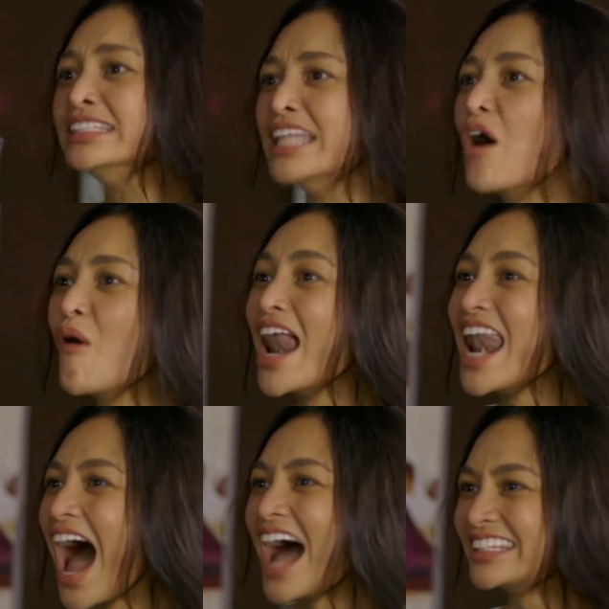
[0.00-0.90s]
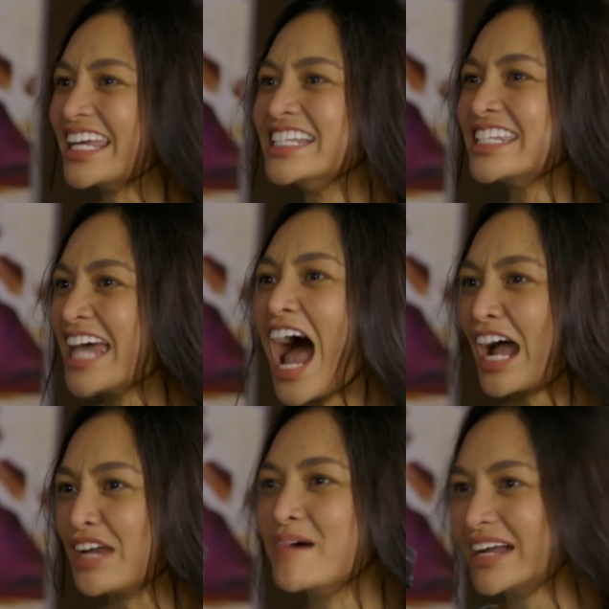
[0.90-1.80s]
We both lost our
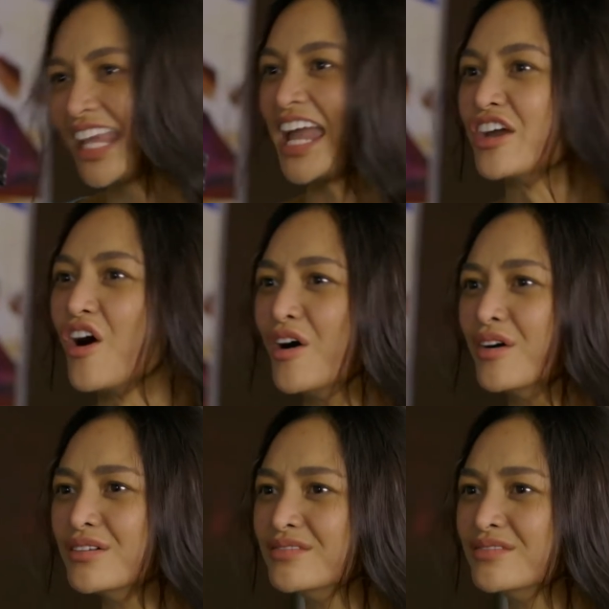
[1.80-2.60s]
family, Matteo!